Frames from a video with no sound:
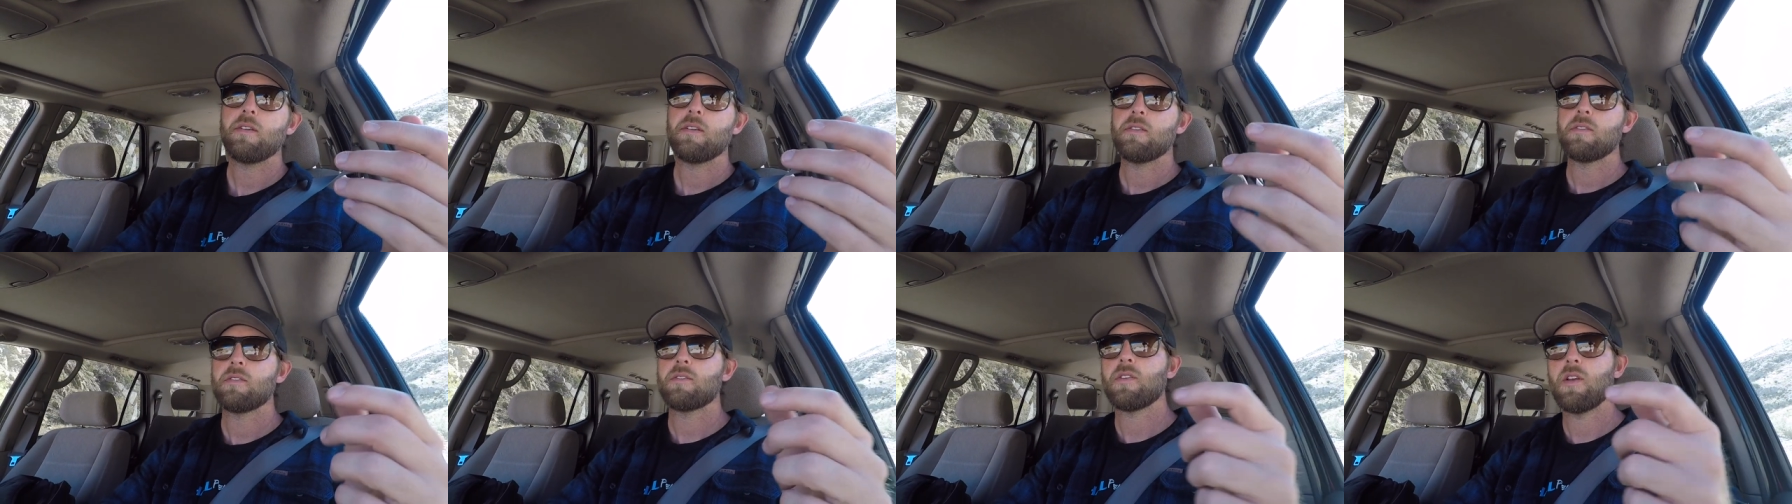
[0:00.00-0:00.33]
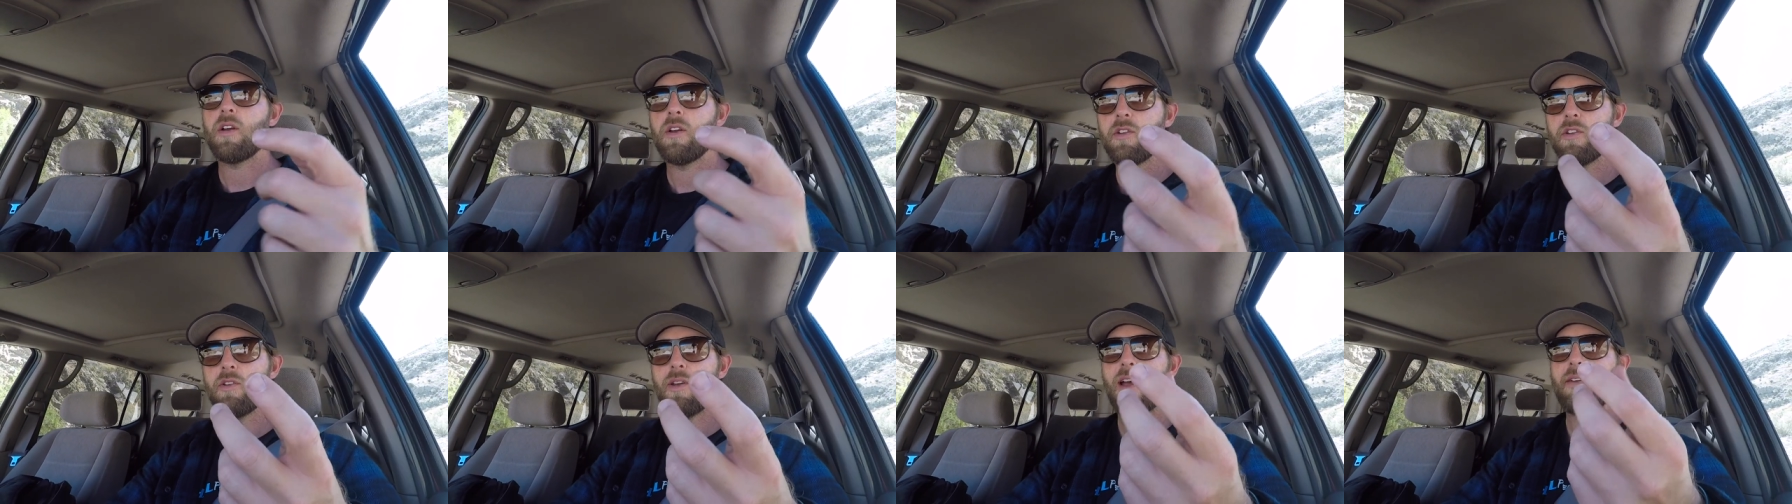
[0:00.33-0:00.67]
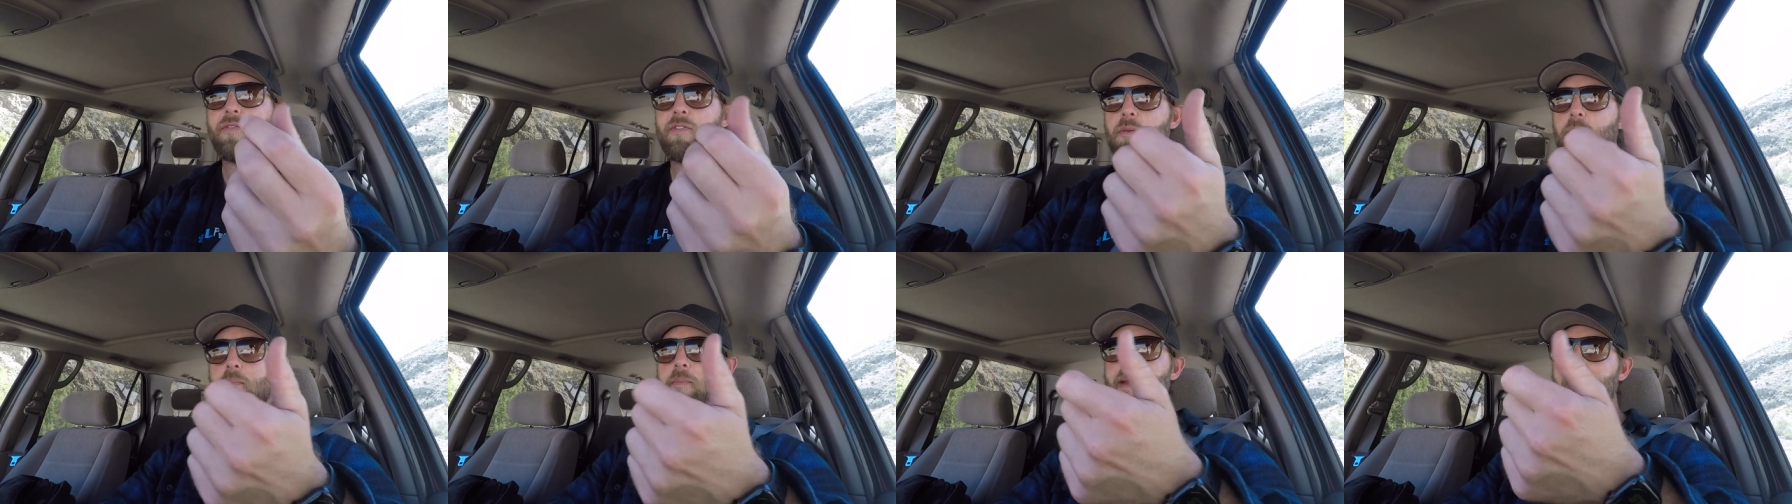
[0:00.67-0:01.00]
So you have
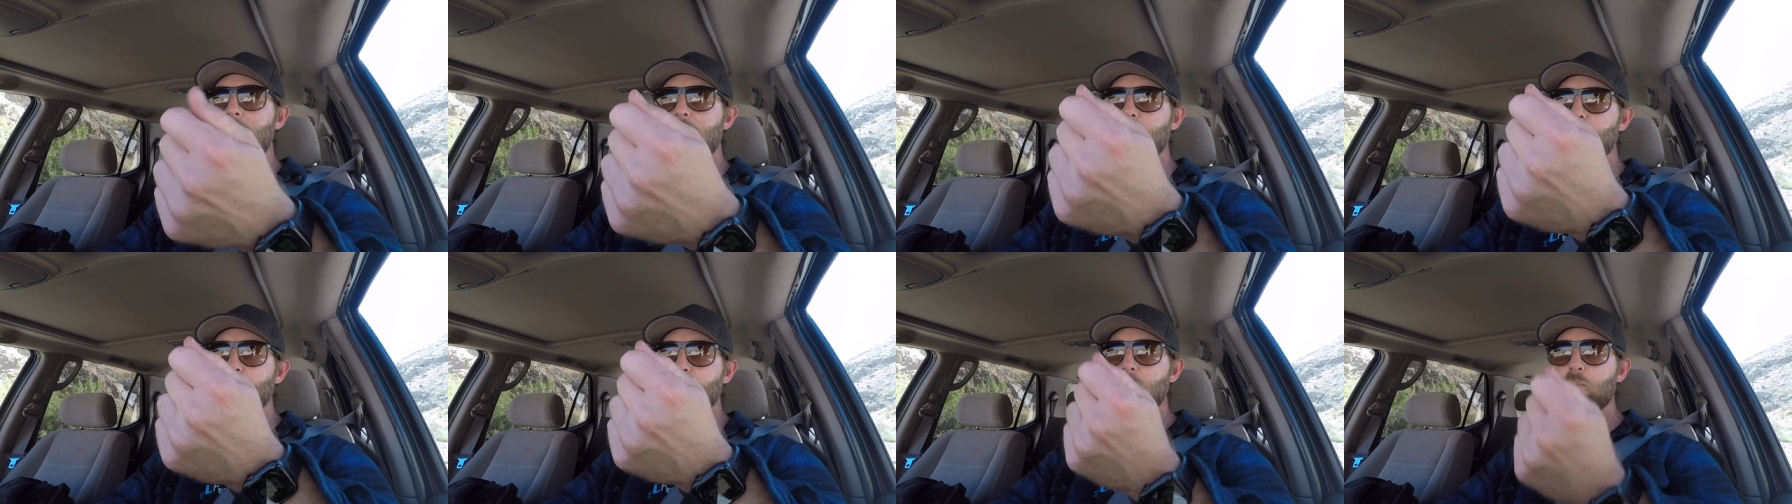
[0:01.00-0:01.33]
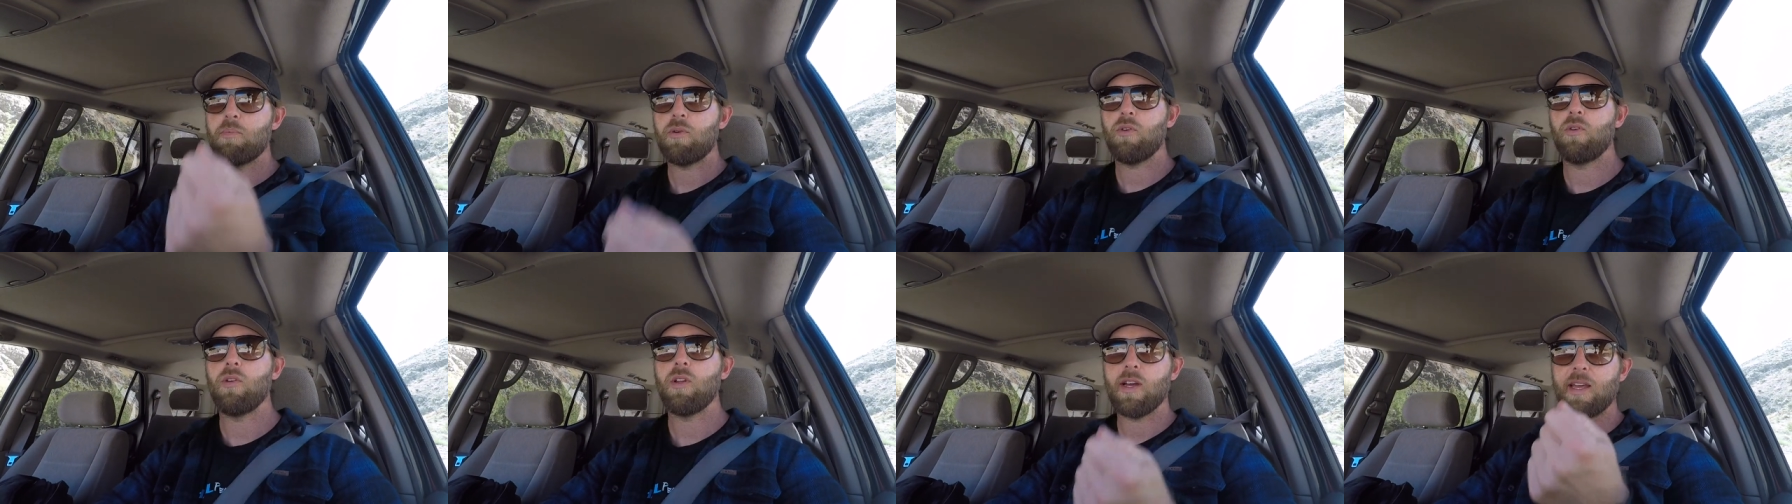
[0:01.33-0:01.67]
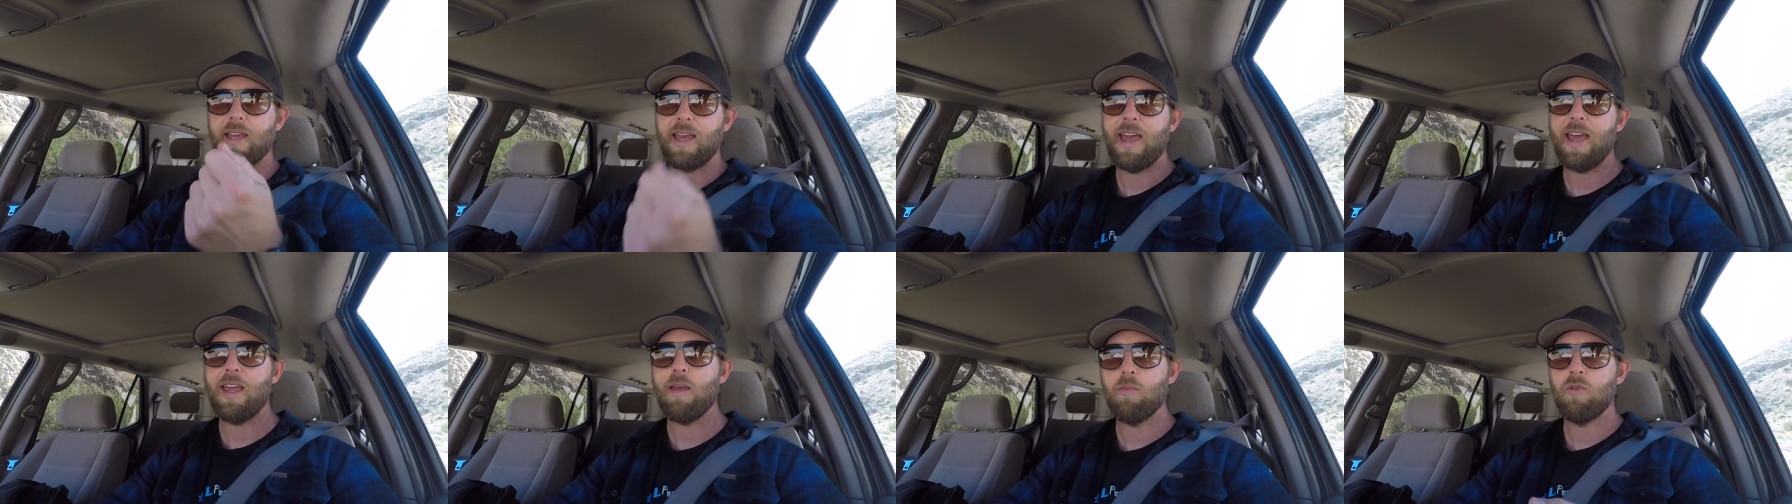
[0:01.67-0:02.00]
to manually pull a
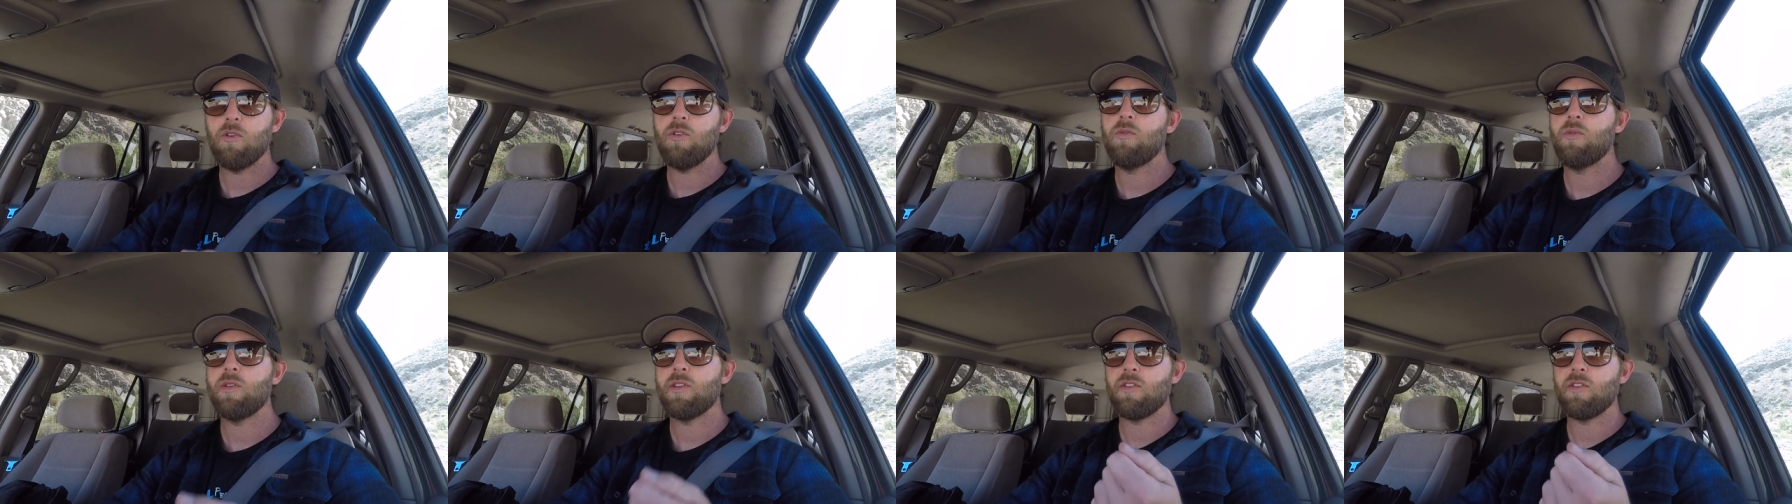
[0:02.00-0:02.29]
cable with